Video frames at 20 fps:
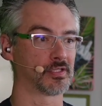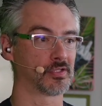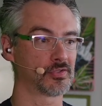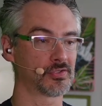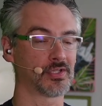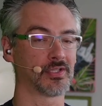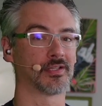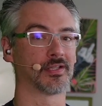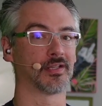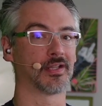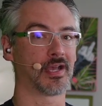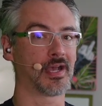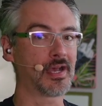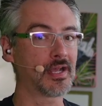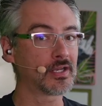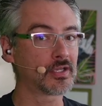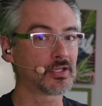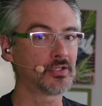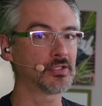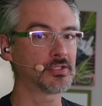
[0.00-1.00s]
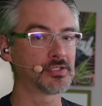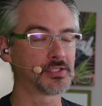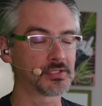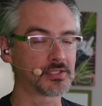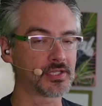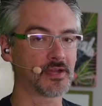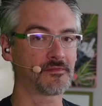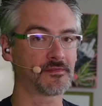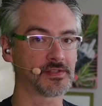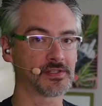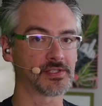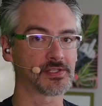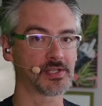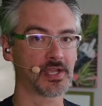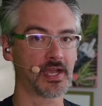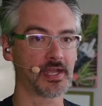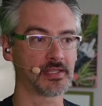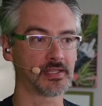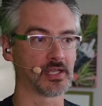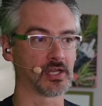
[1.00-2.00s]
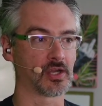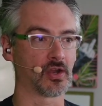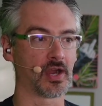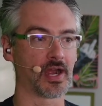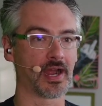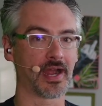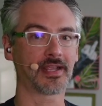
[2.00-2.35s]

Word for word: There's a lot of good stuff inside there. I